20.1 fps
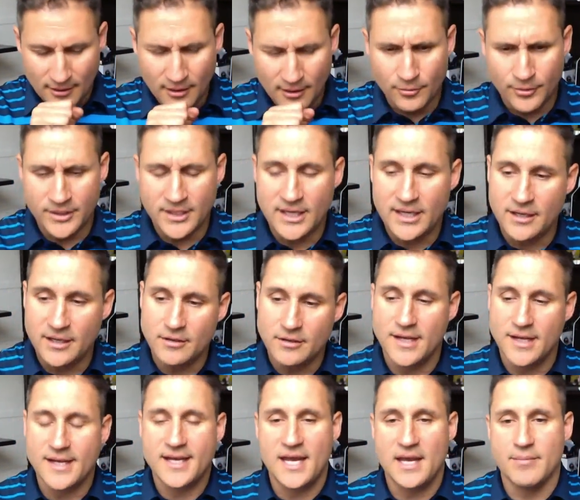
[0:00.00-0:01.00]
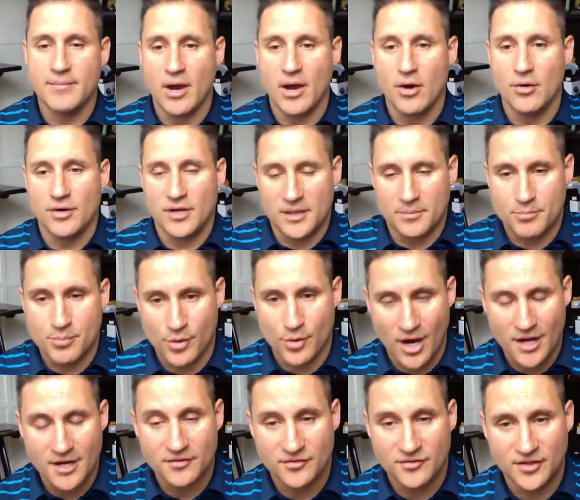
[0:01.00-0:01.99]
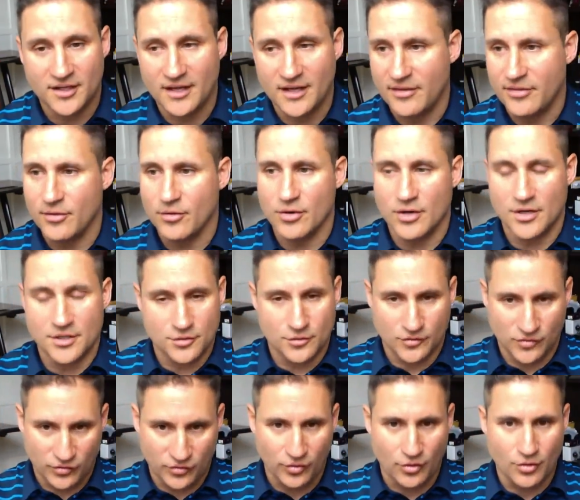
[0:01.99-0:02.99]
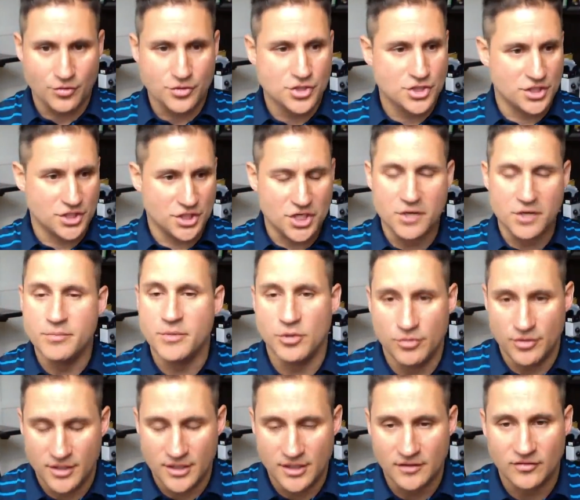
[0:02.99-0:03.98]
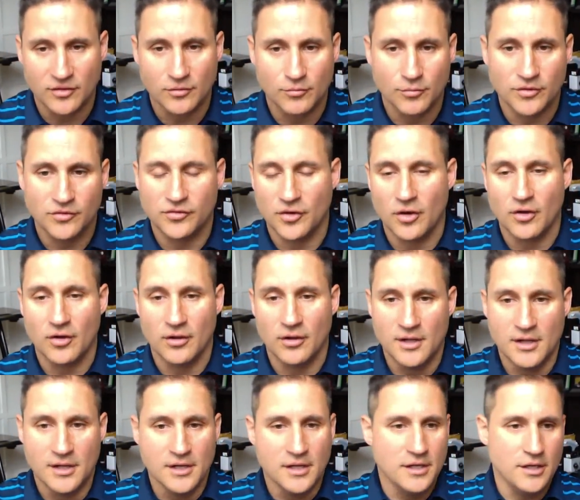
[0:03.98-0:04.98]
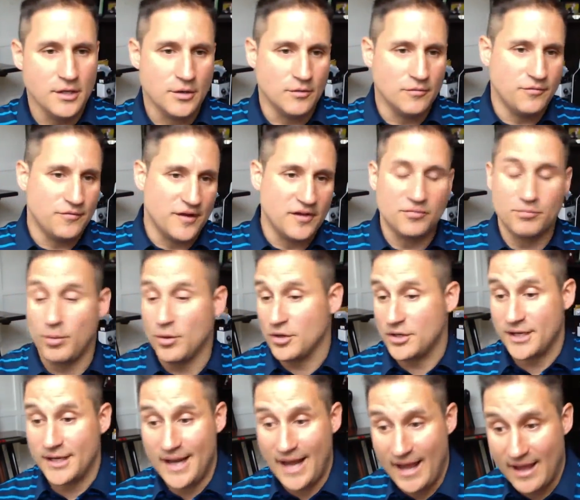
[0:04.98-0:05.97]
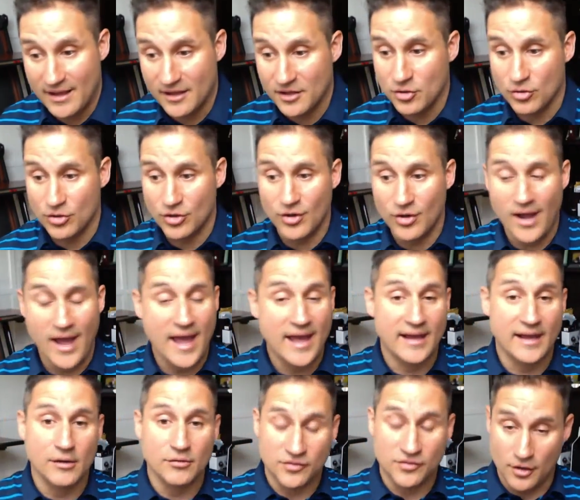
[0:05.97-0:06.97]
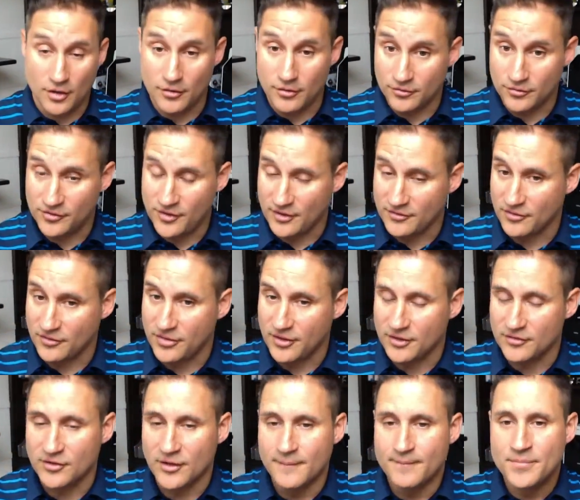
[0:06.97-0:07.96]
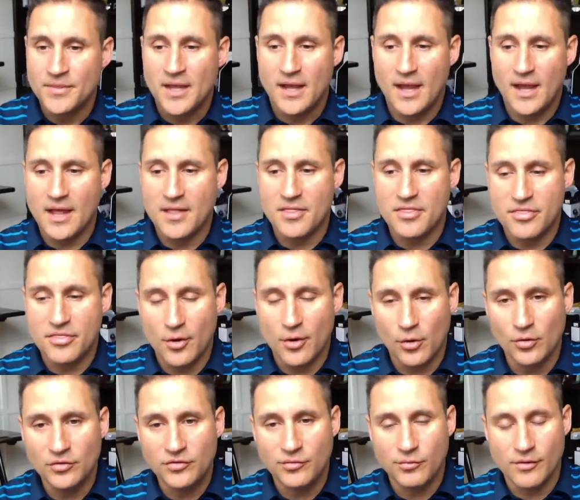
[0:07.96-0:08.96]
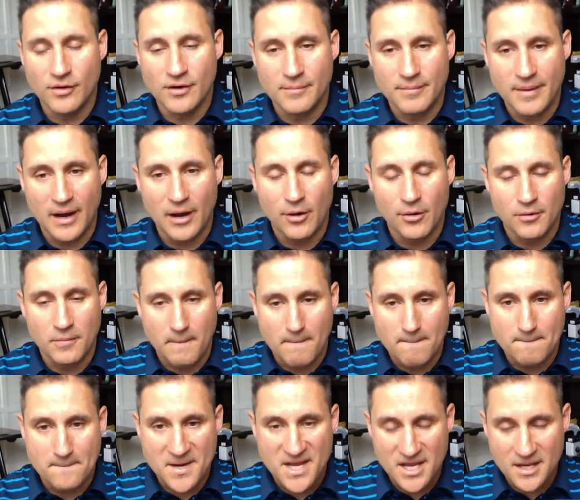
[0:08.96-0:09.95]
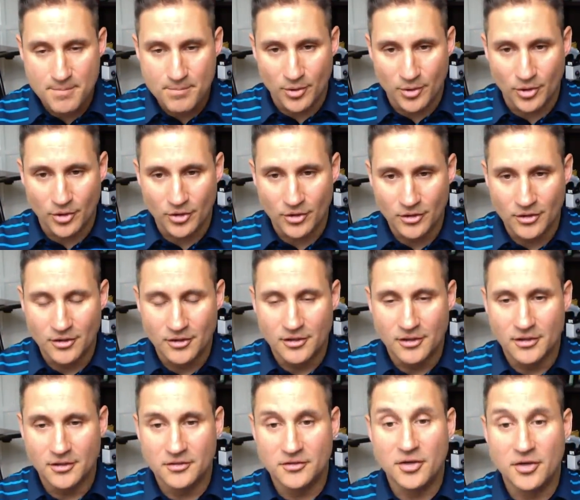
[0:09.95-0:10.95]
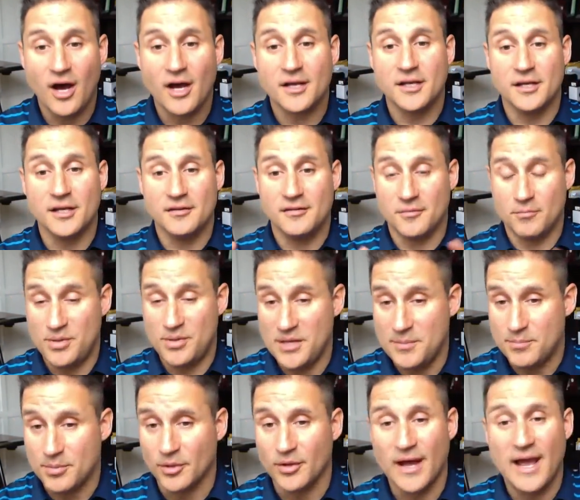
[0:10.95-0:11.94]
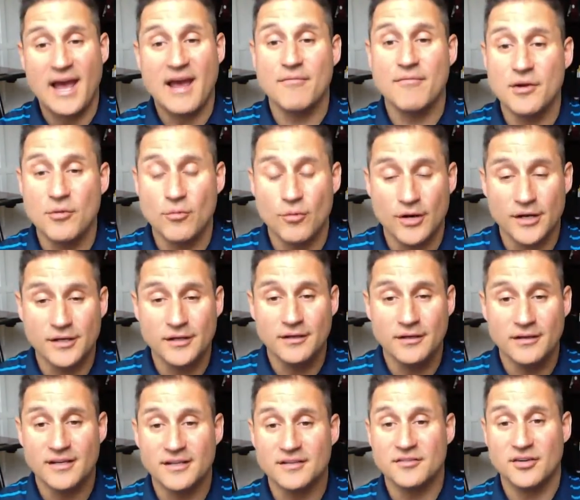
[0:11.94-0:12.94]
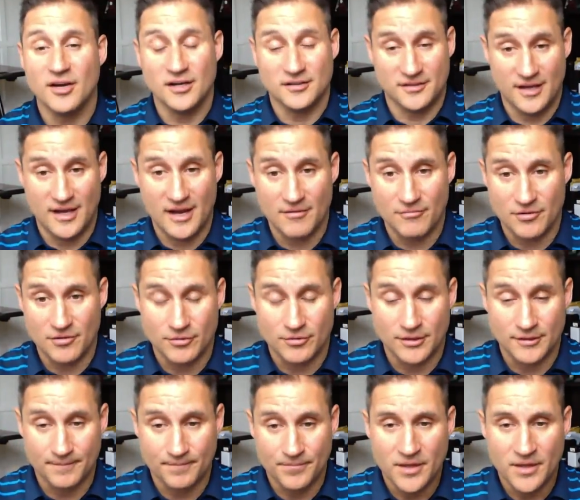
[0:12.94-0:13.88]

when the internet came out, it brought us together under search and communities. And we saw, you know, Facebook and, and Google Hangouts and all those kinds of things. And those were about people talking to people. Everyone can talk to everyone